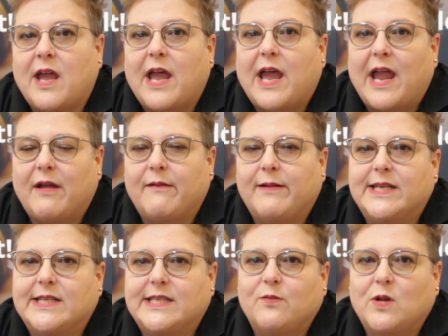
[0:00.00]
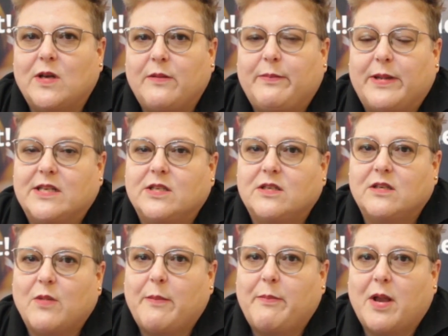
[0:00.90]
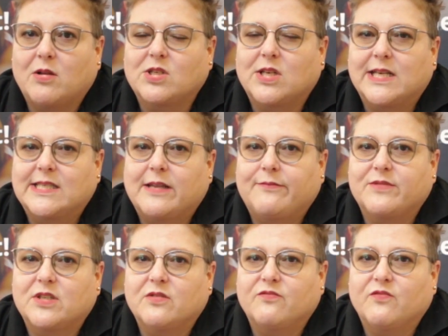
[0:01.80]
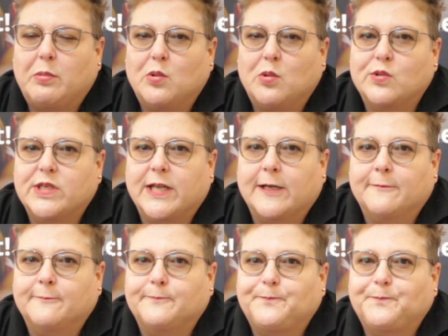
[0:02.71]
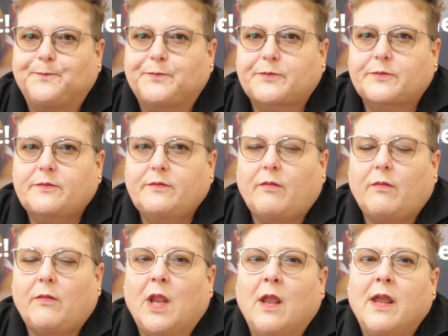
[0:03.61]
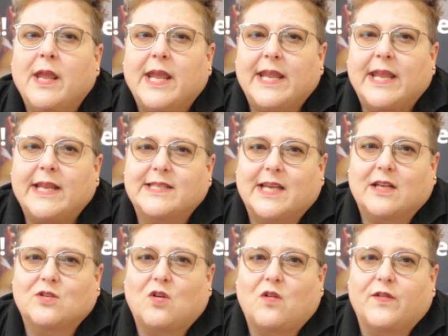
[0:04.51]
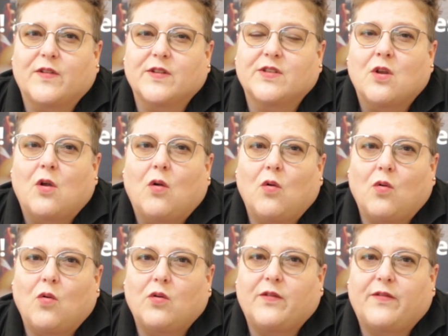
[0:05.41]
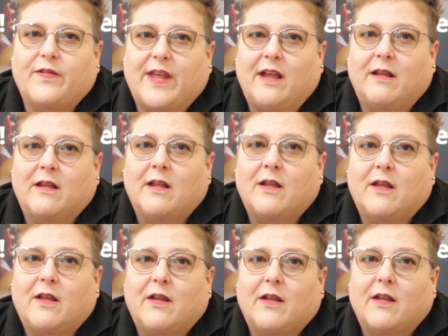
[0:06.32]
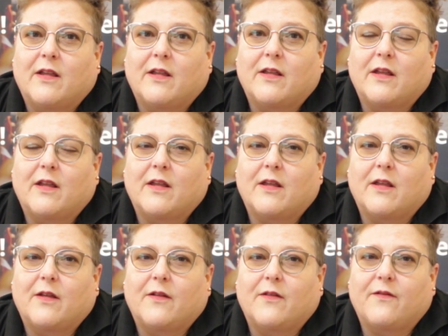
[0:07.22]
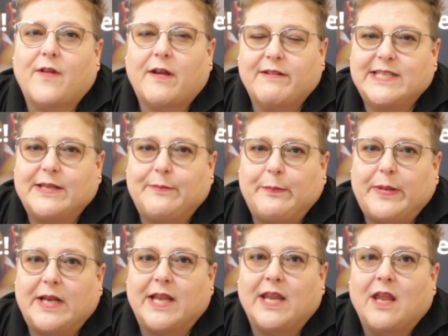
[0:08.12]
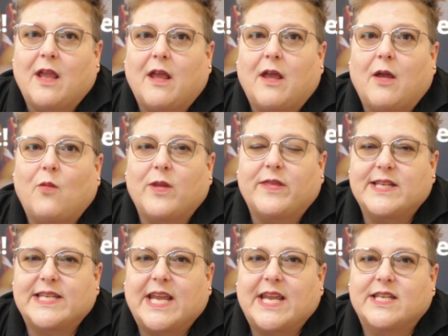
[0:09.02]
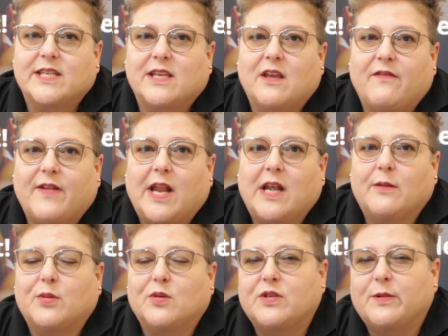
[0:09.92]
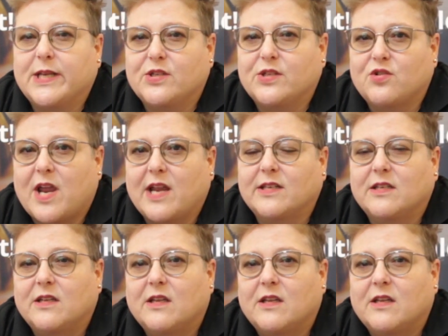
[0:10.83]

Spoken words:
How easy will it be to do my partial exemption reporting? Intacct offers all of that very simply with the data available to extract